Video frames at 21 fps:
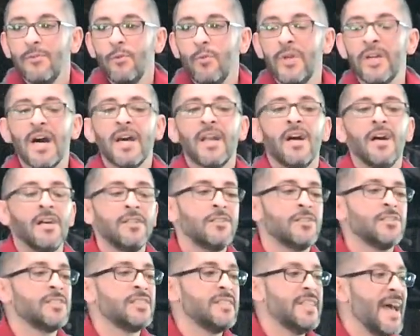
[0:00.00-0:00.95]
We got to
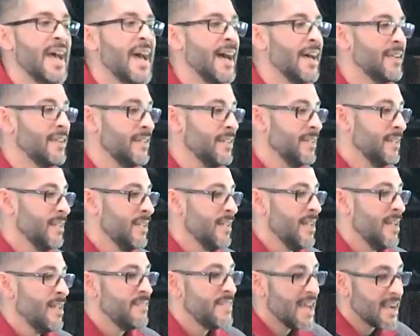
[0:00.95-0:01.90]
understand
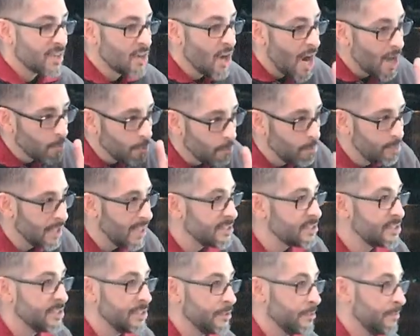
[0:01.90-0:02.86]
that God will
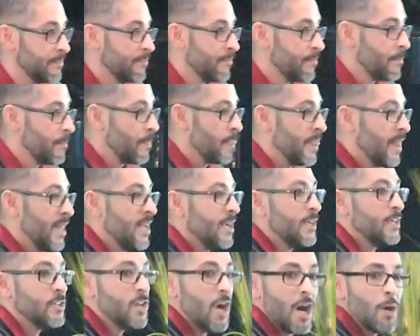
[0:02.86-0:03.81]
bless you.
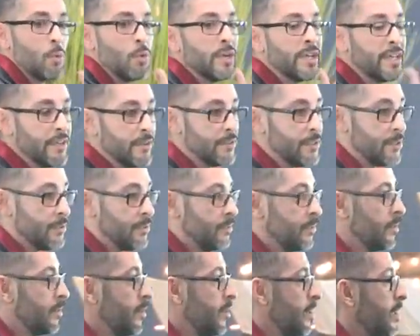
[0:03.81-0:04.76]
God will heal
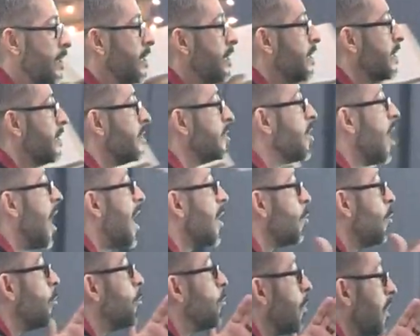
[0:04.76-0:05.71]
you.
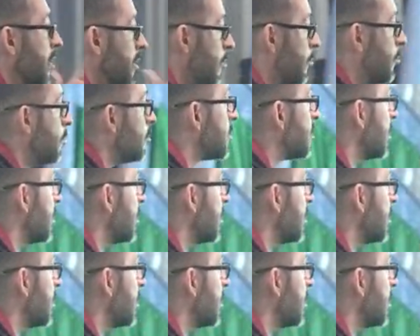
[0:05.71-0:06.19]
God will bring you through